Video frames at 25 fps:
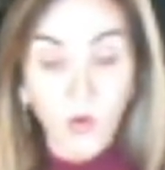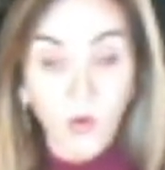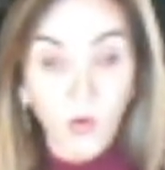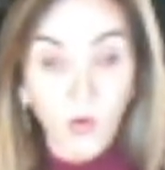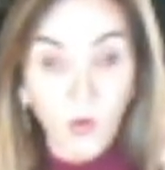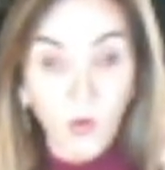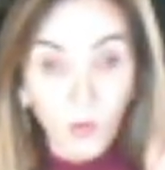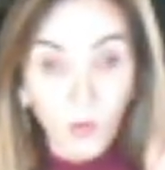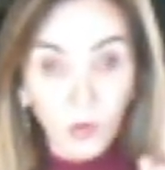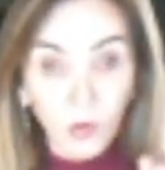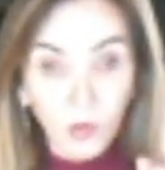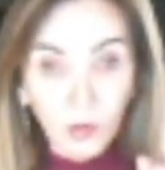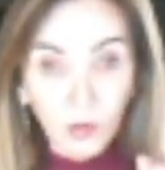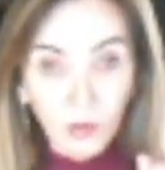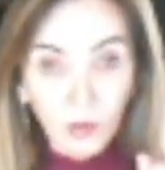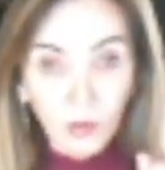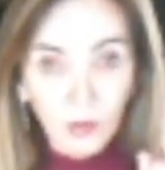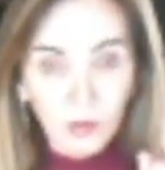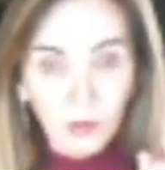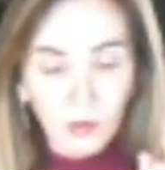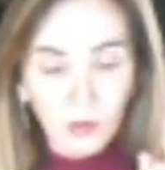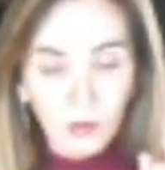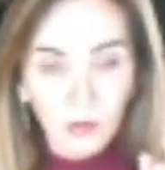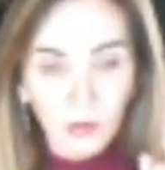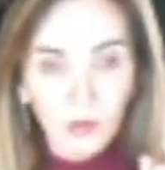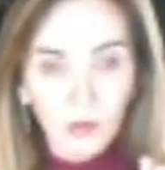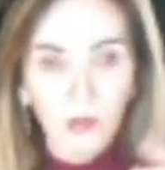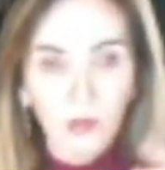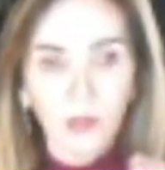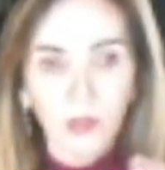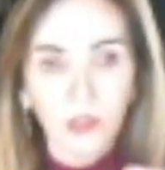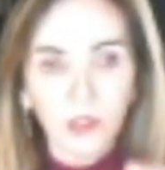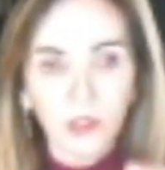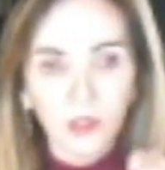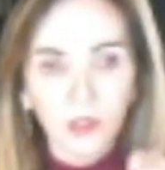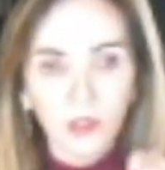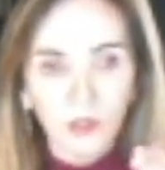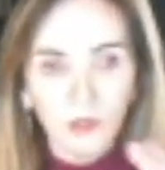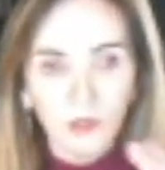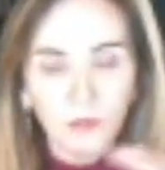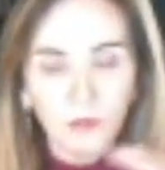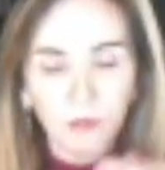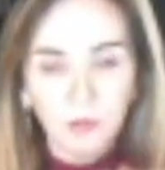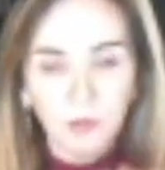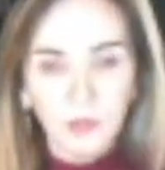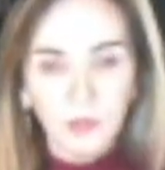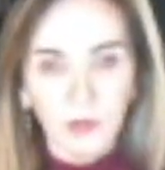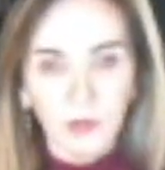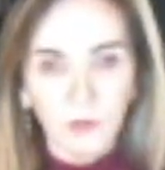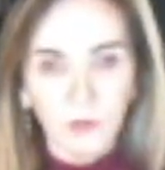Or it could
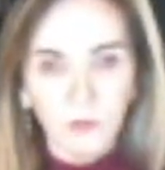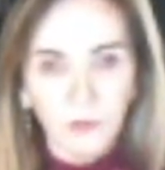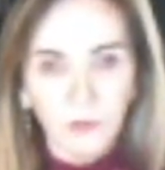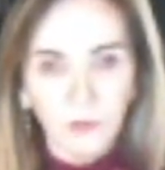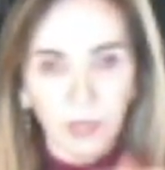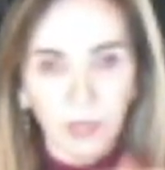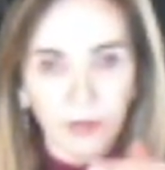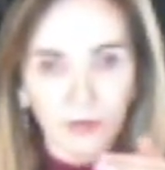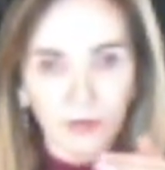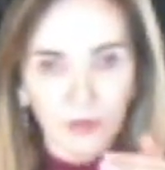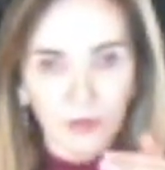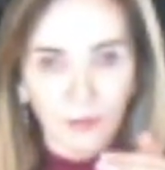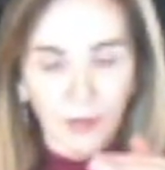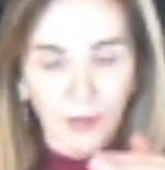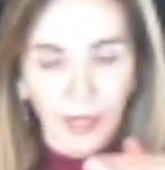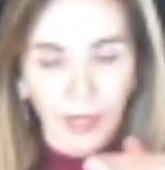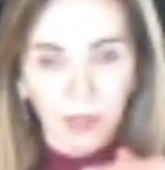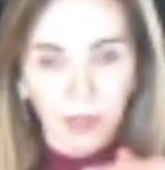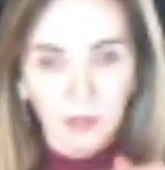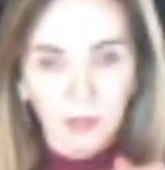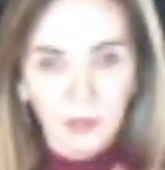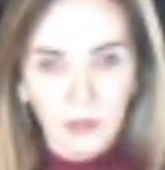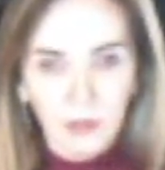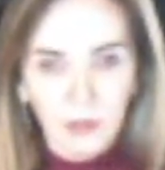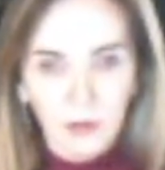be rounded back.